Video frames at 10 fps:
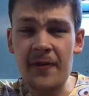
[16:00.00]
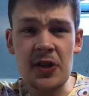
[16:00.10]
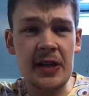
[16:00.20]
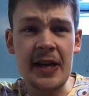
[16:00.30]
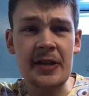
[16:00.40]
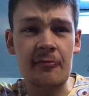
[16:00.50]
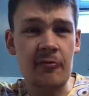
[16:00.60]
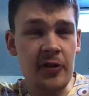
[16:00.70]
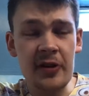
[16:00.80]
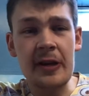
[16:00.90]
Sheffield
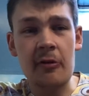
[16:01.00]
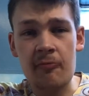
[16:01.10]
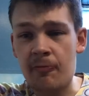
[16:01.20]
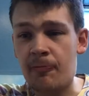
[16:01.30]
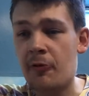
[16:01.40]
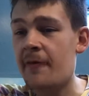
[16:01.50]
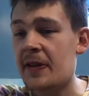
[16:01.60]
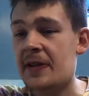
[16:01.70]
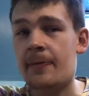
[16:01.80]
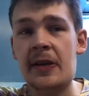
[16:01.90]
United really
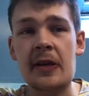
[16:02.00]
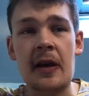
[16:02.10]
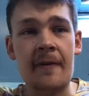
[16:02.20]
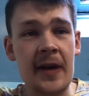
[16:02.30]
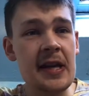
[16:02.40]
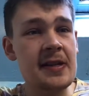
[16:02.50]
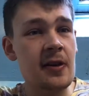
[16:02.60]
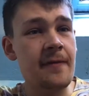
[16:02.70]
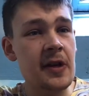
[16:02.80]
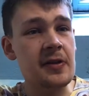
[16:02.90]
proven to be a
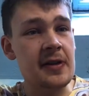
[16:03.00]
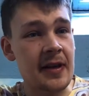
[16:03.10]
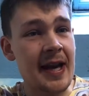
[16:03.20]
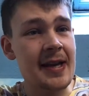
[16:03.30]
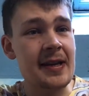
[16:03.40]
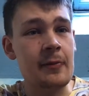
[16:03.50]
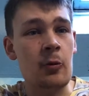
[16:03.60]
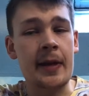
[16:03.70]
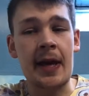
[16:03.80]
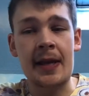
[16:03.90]
very tough nut to
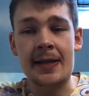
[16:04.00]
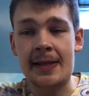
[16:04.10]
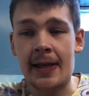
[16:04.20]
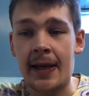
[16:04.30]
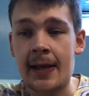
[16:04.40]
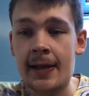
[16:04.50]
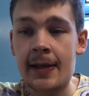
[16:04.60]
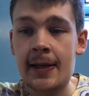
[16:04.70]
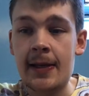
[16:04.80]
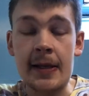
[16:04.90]
crack at the moment, and
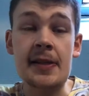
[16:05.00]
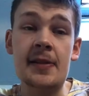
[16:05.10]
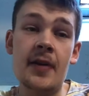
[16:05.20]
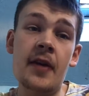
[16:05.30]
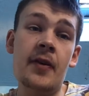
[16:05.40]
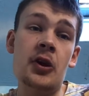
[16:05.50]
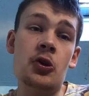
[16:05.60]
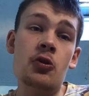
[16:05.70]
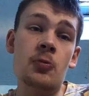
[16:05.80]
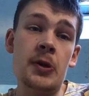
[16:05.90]
this is
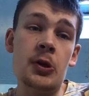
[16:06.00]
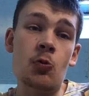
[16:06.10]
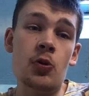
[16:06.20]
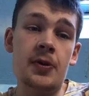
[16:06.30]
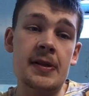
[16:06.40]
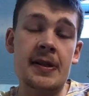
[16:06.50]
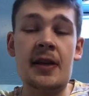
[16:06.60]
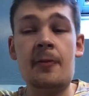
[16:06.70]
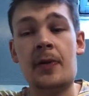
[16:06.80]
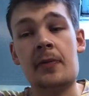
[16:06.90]
very good when you want
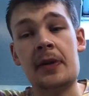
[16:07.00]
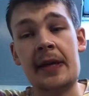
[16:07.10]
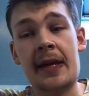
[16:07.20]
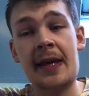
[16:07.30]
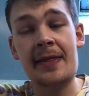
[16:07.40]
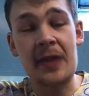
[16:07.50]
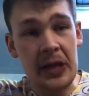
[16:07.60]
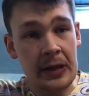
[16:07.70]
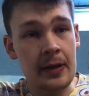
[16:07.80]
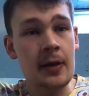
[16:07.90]
to stay in the Premier League, and I
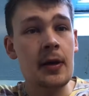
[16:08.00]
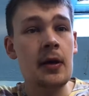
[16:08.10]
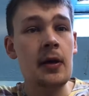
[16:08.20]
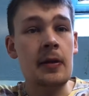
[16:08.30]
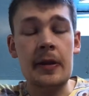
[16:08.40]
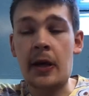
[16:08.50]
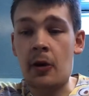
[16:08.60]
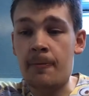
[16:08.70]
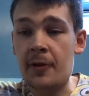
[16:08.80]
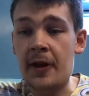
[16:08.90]
think
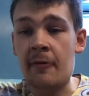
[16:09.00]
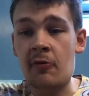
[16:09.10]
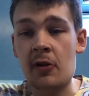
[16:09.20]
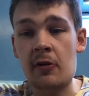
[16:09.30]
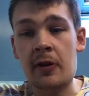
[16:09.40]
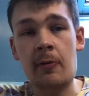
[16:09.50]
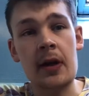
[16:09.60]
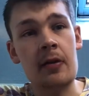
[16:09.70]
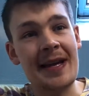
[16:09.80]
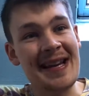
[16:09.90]
they are playing
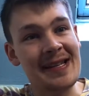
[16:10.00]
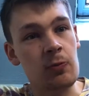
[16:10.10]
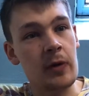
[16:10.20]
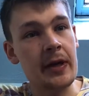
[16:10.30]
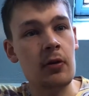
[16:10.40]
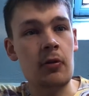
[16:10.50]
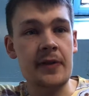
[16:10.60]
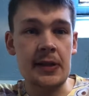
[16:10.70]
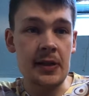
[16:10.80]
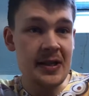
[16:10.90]
really well as
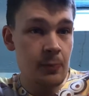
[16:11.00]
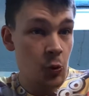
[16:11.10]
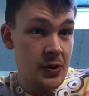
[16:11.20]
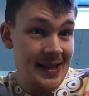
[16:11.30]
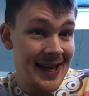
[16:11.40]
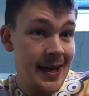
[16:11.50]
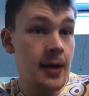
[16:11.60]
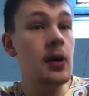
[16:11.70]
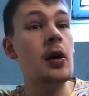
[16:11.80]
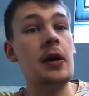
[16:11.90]
well. Obviously, Lys
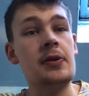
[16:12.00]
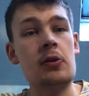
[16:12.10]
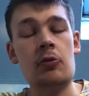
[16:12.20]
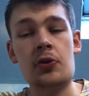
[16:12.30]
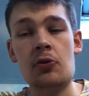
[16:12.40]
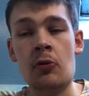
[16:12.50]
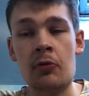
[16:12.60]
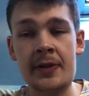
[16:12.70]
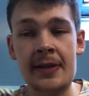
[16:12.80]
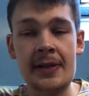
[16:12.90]
Mousset has scored
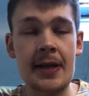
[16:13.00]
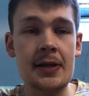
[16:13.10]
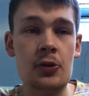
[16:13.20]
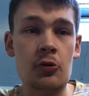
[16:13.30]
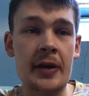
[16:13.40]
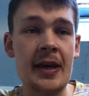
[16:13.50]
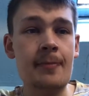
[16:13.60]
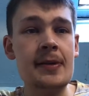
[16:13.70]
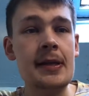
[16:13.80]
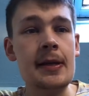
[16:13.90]
2 goals in his last 2
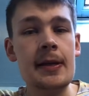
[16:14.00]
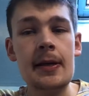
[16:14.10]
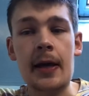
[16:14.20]
games.